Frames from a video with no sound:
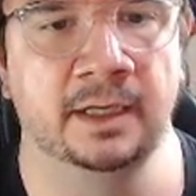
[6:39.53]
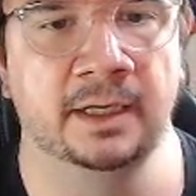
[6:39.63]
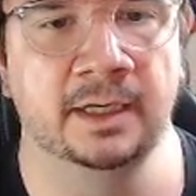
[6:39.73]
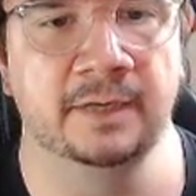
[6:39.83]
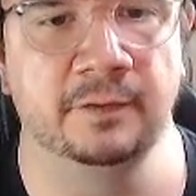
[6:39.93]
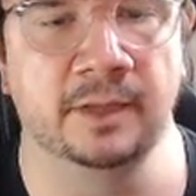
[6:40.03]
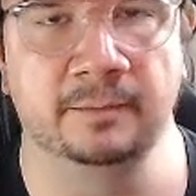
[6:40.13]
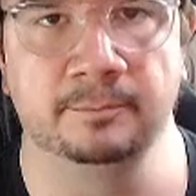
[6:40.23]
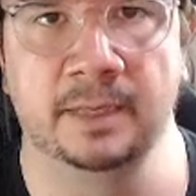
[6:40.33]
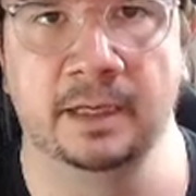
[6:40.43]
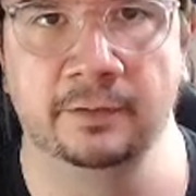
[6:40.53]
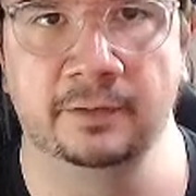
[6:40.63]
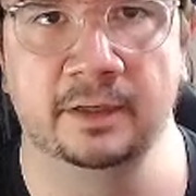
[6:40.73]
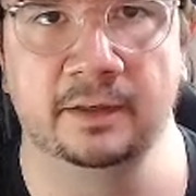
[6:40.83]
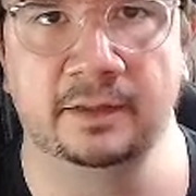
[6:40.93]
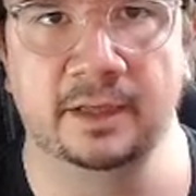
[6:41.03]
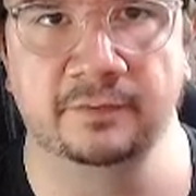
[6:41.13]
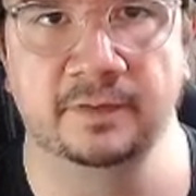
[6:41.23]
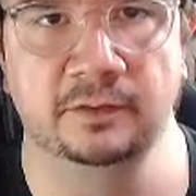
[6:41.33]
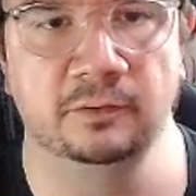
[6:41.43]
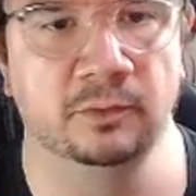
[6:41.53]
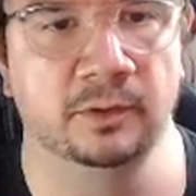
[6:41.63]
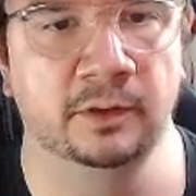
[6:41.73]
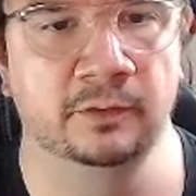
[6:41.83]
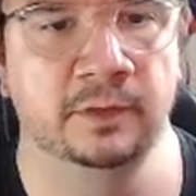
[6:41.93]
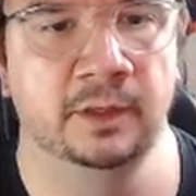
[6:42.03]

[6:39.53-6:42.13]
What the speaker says: If you like my other Castlevania tutorials,